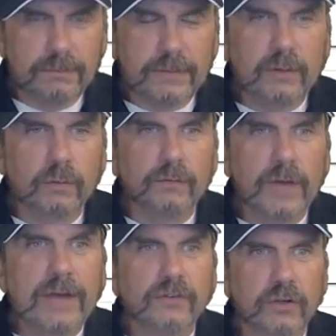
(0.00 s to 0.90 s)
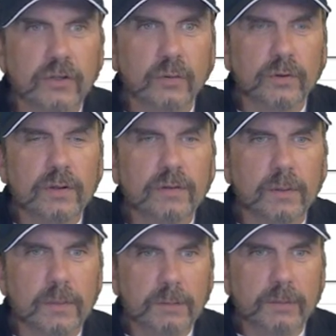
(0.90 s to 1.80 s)
it will execute
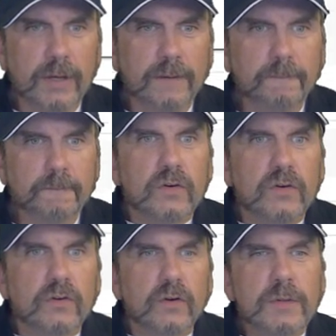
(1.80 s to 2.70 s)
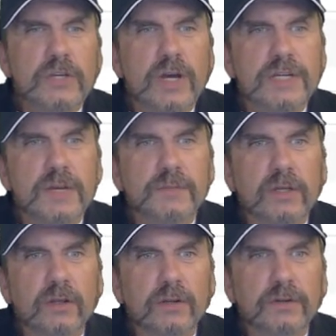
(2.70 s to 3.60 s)
the pipeline. So let me try
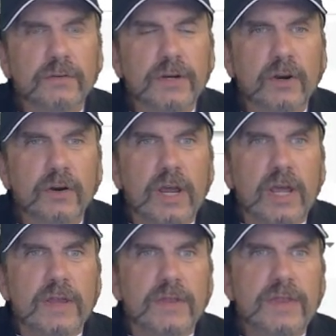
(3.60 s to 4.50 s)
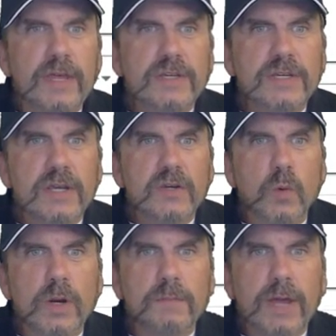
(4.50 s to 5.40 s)
something a little different here. This is
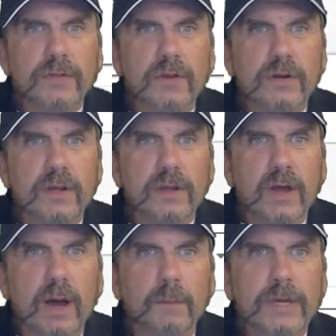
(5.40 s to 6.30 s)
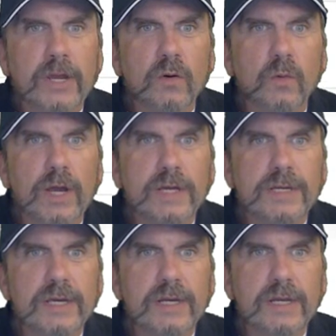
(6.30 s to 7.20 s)
one method. Up here, what I
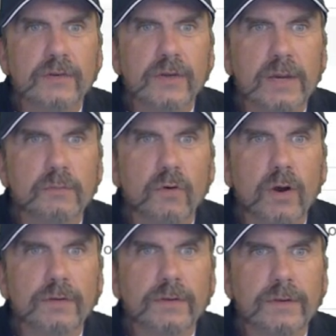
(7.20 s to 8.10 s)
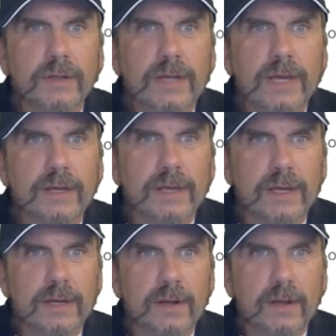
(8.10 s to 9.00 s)
did is I brought the data
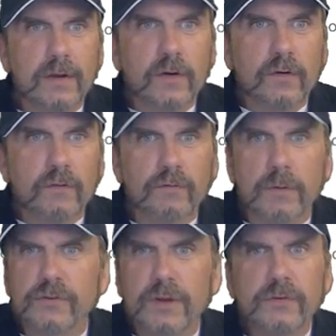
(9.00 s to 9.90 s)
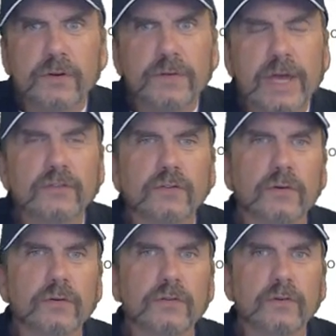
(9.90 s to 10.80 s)
in from some sort of
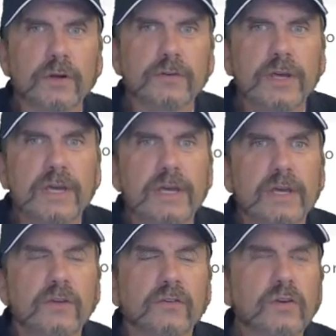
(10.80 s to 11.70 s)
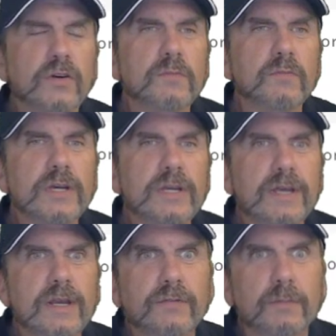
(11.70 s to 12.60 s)
external source. So you can bring in
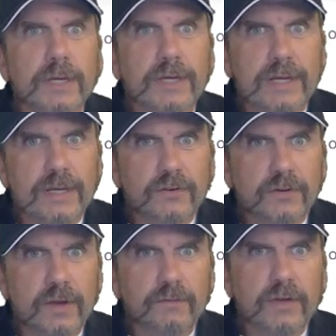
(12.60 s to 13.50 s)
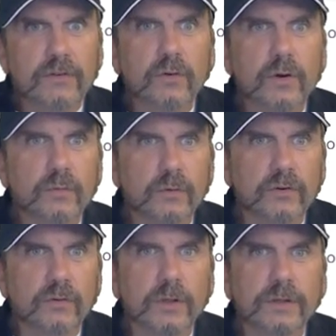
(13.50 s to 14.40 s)
data from like an HDFS source,
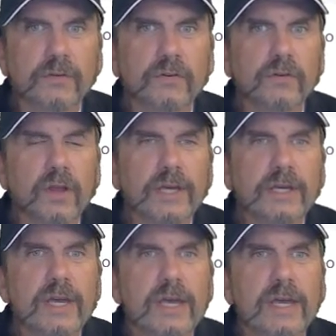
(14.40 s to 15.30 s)
which is what this is like,